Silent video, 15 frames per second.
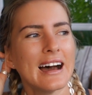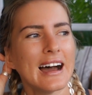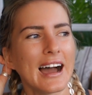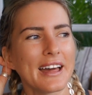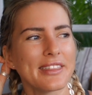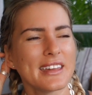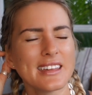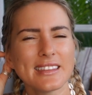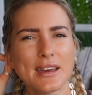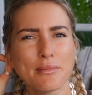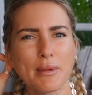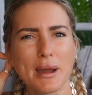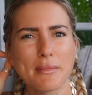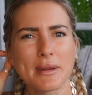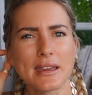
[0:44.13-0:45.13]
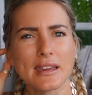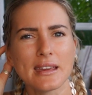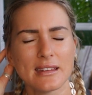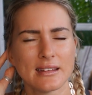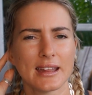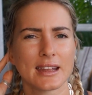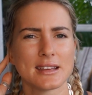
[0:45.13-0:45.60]
I think there might
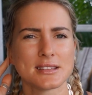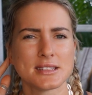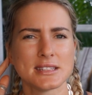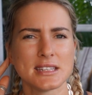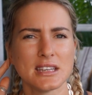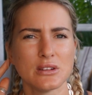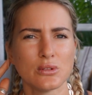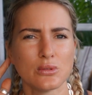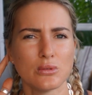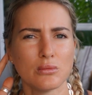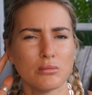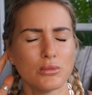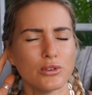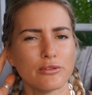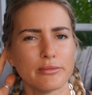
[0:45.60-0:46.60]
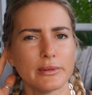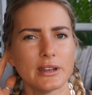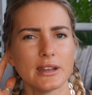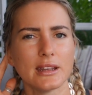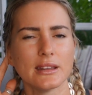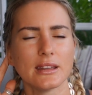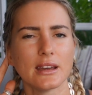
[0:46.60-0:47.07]
be like a seal movement
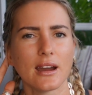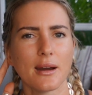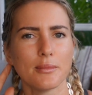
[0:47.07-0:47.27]
in there.